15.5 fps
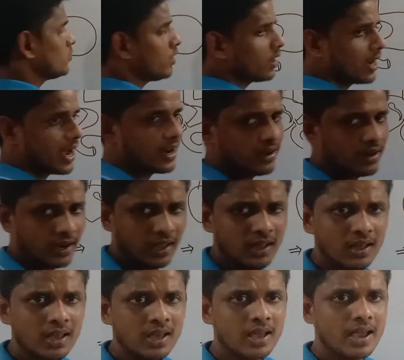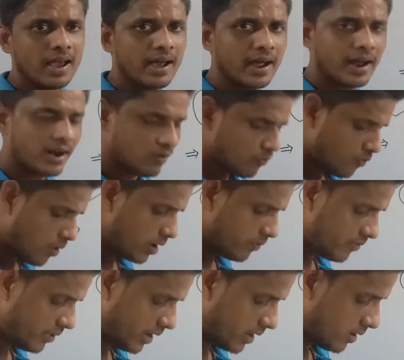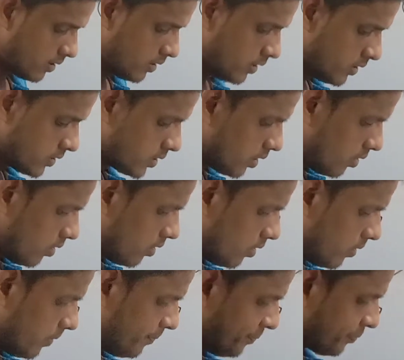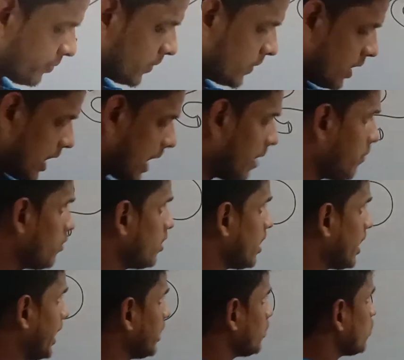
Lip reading: One artery and one vein. So I would like